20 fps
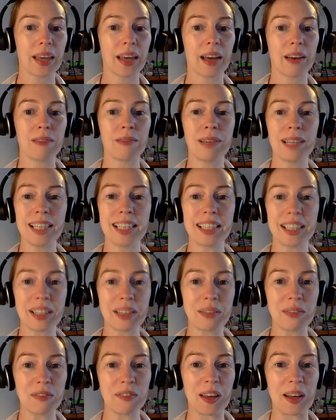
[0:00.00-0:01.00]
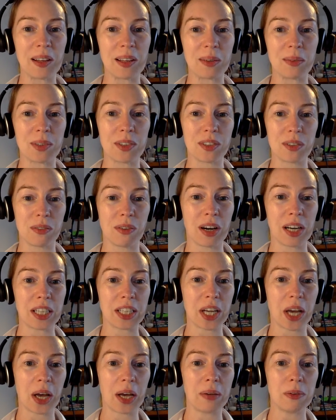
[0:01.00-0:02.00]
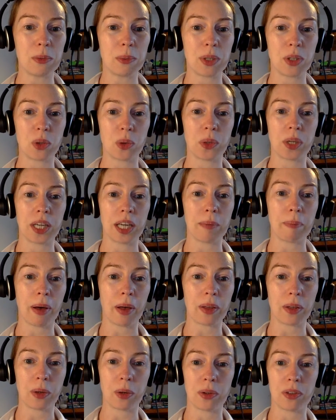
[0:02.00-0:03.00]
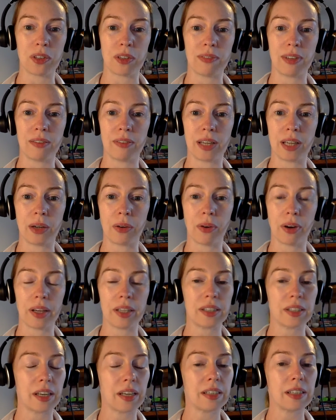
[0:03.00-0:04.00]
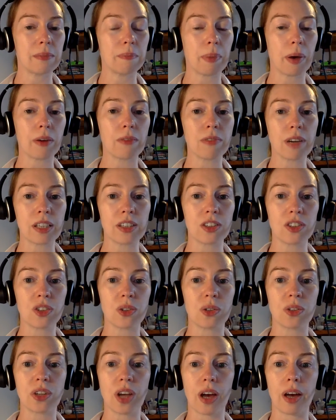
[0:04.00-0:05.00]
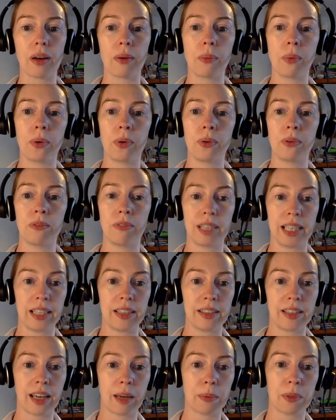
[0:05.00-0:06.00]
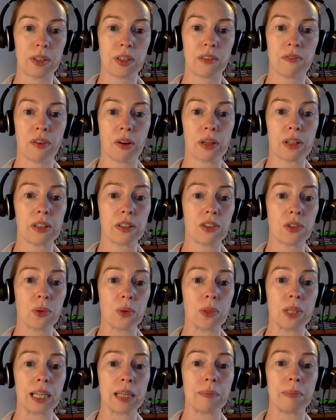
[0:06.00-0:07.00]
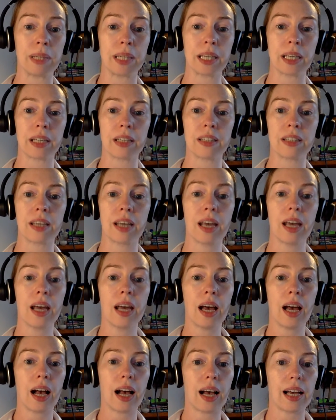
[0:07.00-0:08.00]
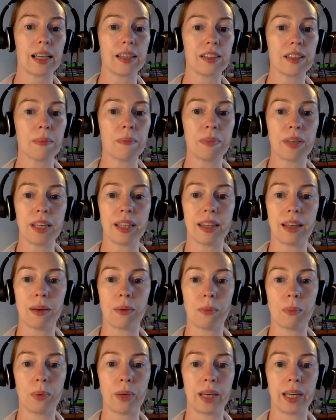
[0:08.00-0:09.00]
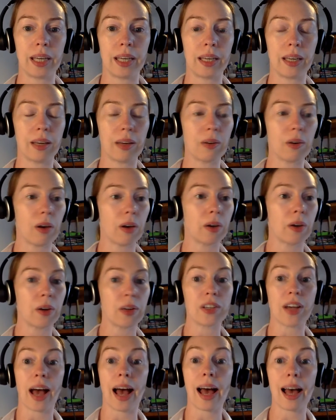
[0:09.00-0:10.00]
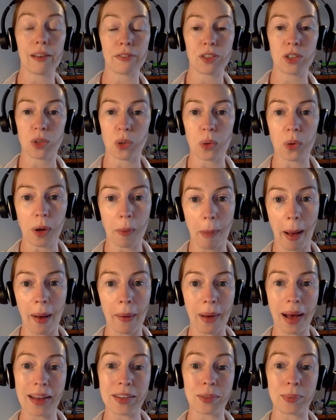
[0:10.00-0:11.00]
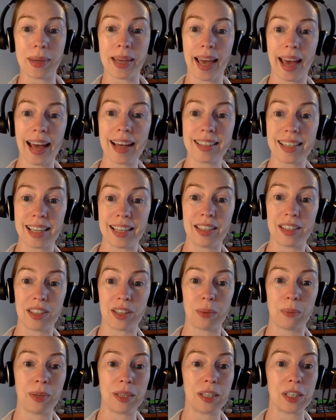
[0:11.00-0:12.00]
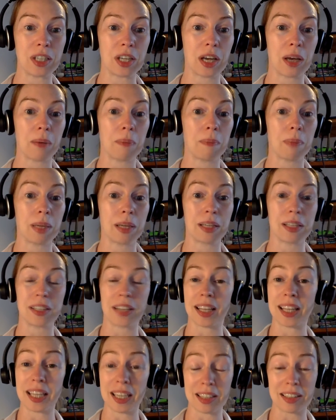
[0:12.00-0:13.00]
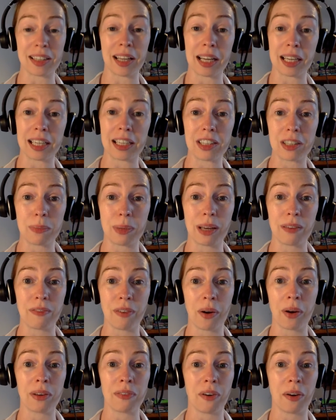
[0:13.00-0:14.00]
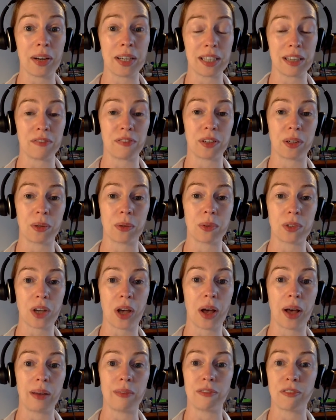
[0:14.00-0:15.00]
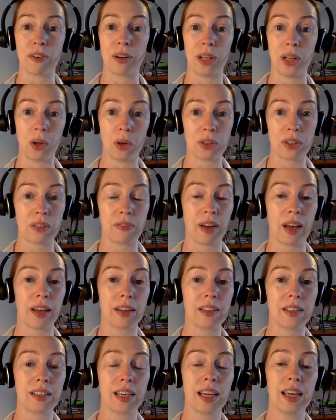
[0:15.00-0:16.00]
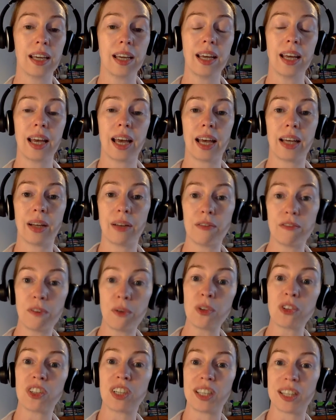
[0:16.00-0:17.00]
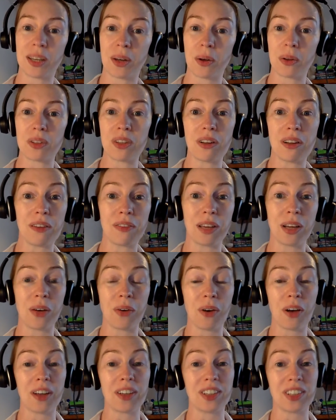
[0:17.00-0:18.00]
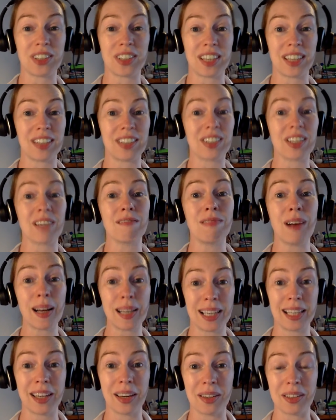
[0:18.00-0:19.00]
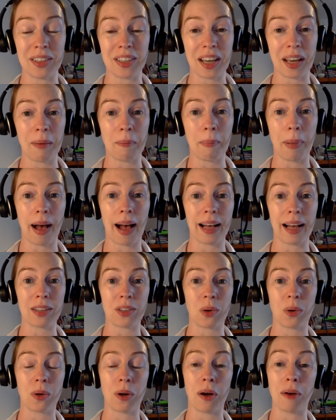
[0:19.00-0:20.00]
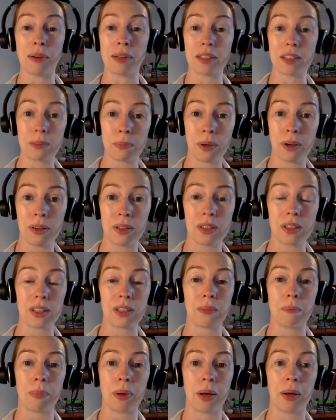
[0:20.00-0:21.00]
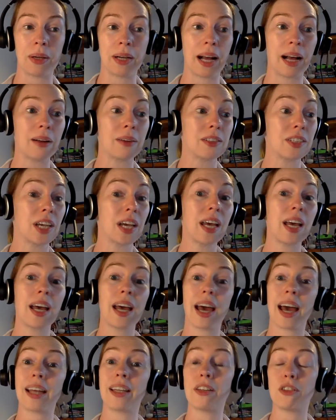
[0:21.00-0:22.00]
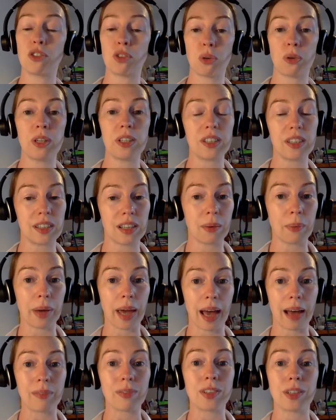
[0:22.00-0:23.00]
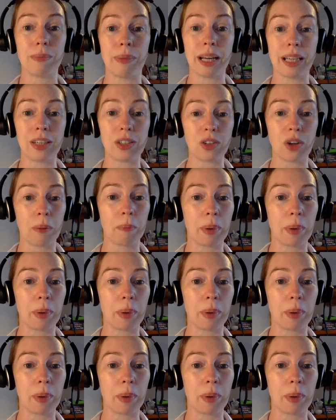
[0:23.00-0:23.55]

I really didn't feel it was the right time to be talking about the cost of living crisis, but rest assured I will release the episode very shortly because it's something that we are going to have to talk about as we head into the winter, because I think it's likely to be a very, very difficult time for a lot of us. And unfortunately, the cost of living crisis is directly going to impact on our experiences of burnout and the choices that we have to manage our